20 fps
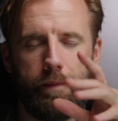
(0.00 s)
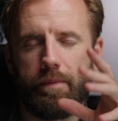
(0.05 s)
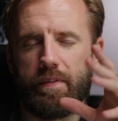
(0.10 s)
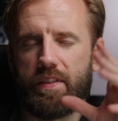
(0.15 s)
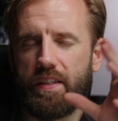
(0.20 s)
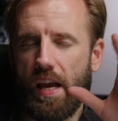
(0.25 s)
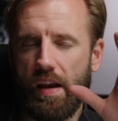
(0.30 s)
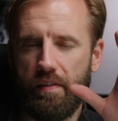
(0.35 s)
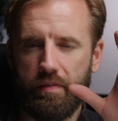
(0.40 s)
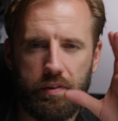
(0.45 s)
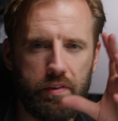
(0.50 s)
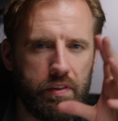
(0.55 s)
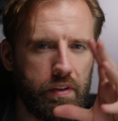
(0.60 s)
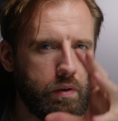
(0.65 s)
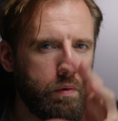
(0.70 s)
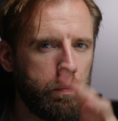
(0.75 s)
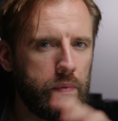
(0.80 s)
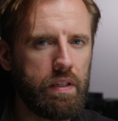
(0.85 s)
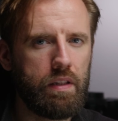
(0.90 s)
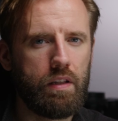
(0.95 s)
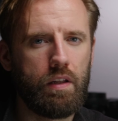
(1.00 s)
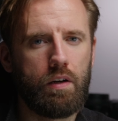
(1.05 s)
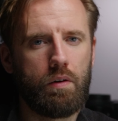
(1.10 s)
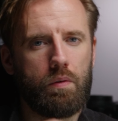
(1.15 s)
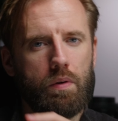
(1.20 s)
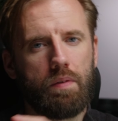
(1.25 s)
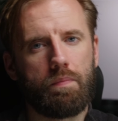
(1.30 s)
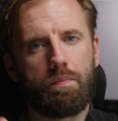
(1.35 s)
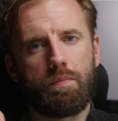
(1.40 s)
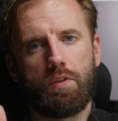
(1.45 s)
so everything will be
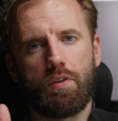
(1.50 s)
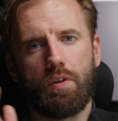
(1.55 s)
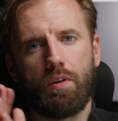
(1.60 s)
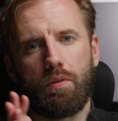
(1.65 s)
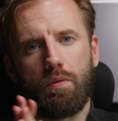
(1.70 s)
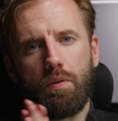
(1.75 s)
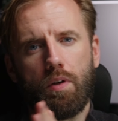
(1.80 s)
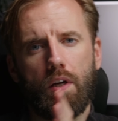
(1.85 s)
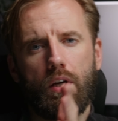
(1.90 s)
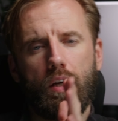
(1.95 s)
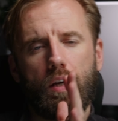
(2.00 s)
lower. So